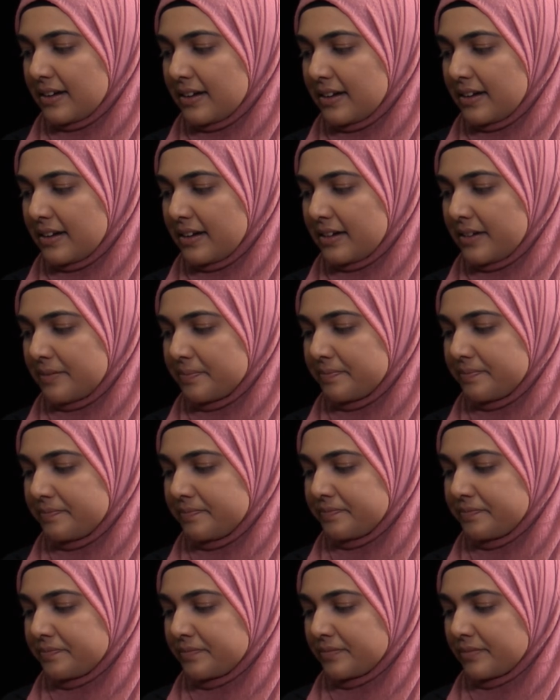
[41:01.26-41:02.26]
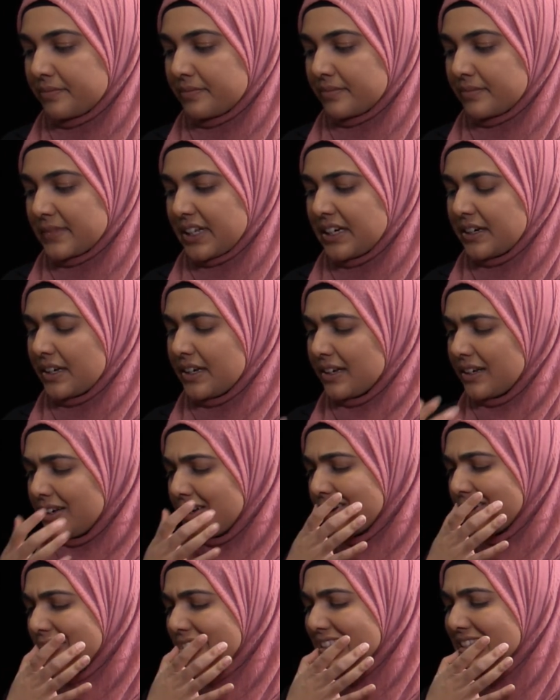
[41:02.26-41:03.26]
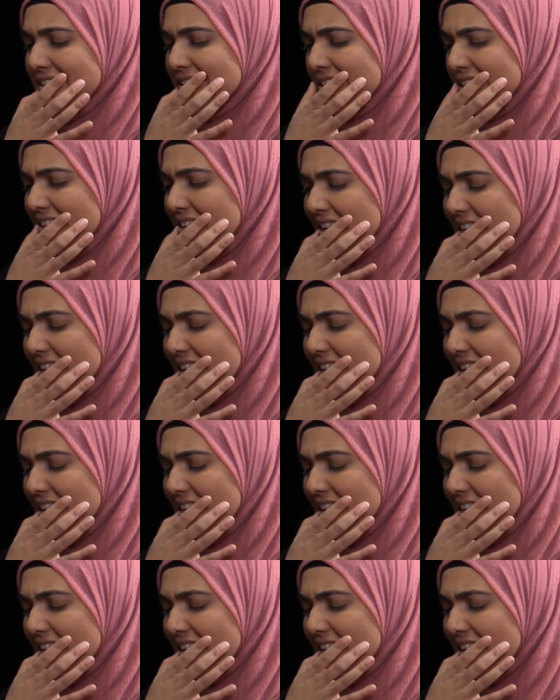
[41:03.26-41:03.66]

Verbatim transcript: Um, you know, it's an.